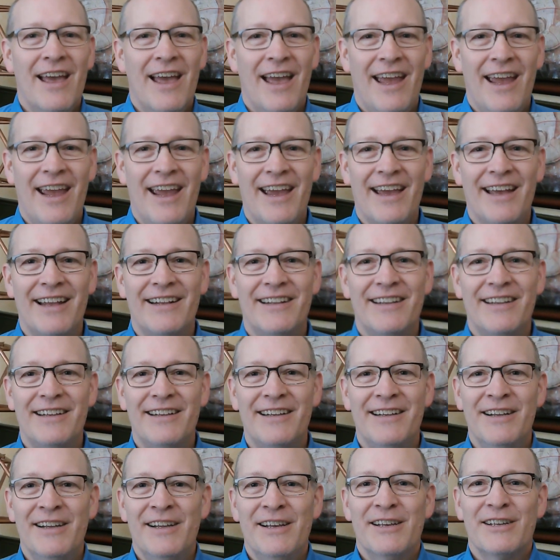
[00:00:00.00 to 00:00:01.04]
And
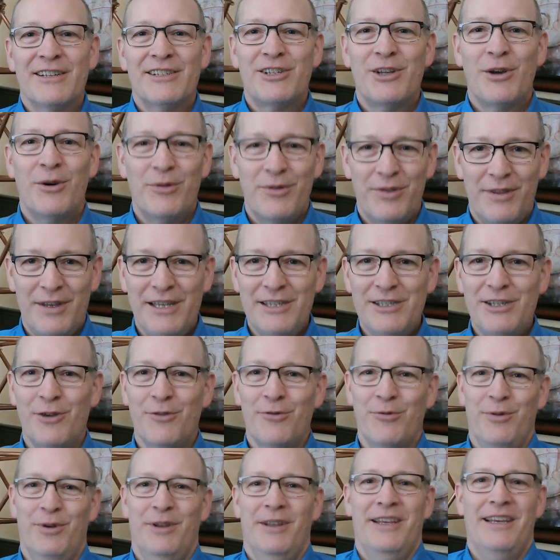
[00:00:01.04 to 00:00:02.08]
so these are
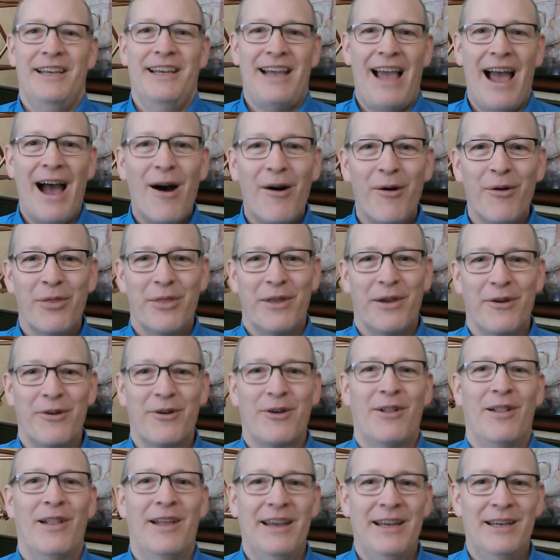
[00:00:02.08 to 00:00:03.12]
really out there
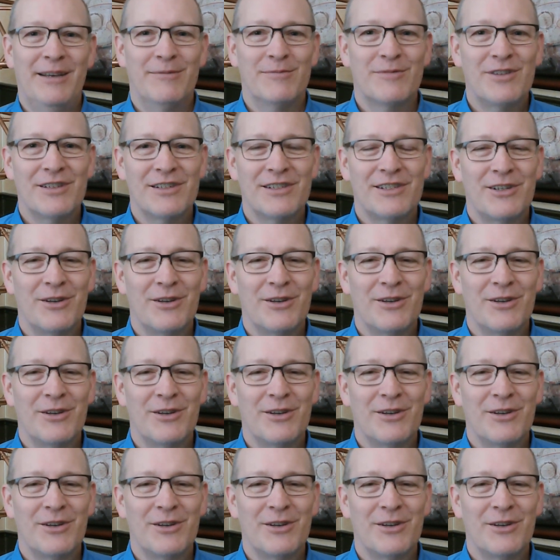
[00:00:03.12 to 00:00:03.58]
claims.